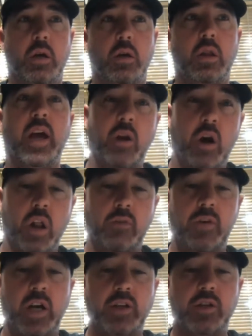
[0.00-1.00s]
like all
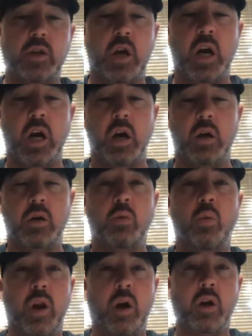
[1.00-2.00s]
of us,
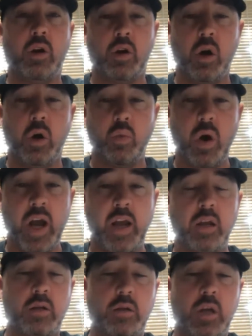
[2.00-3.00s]
went on her own
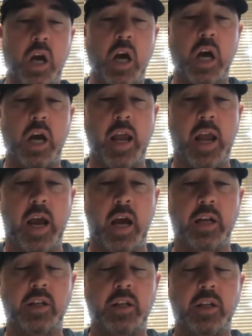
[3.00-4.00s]
way,
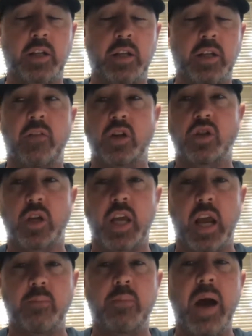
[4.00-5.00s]
and then eventually
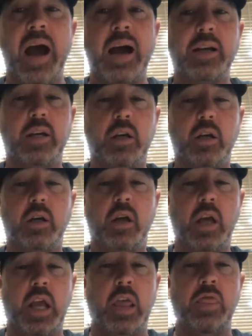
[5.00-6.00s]
came back.
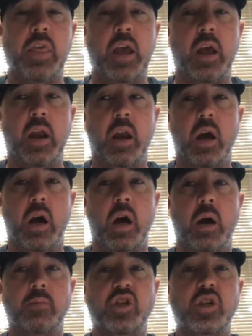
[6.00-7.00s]
And then
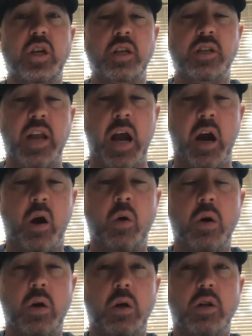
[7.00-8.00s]
she is
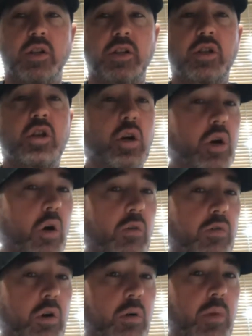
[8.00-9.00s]
now took
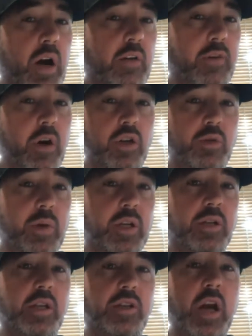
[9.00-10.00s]
over my father's
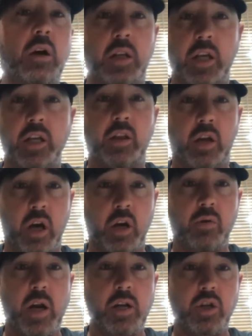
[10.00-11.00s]
business out in Linden, the
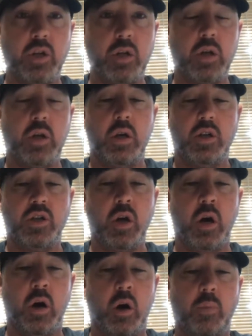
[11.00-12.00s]
gun range.
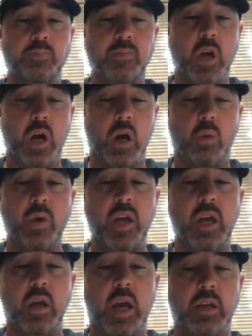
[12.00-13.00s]
So
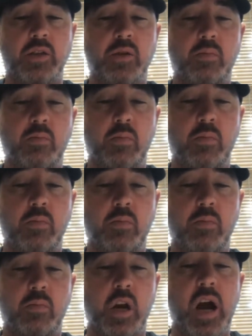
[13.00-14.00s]
we, as my
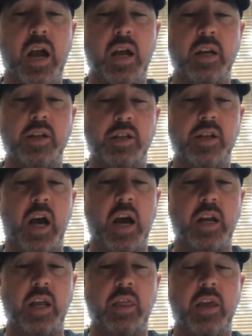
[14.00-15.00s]
sister and I, had
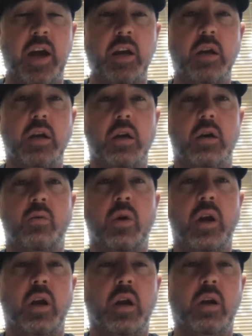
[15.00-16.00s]
decided that
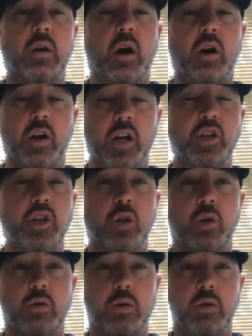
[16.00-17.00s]
we aren't going to
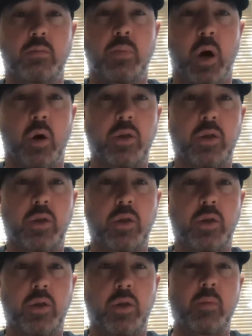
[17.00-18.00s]
do both.
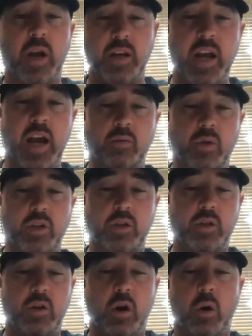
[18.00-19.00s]
My dad
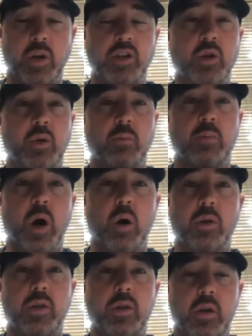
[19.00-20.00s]
was always doing
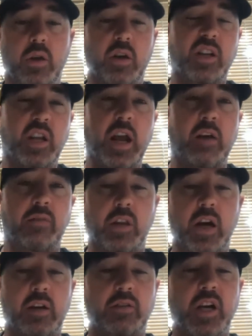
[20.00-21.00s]
both, didn't have a
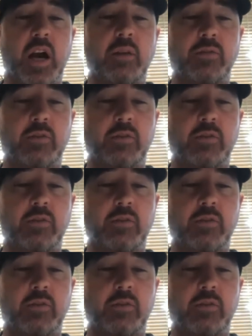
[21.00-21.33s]
lot of time for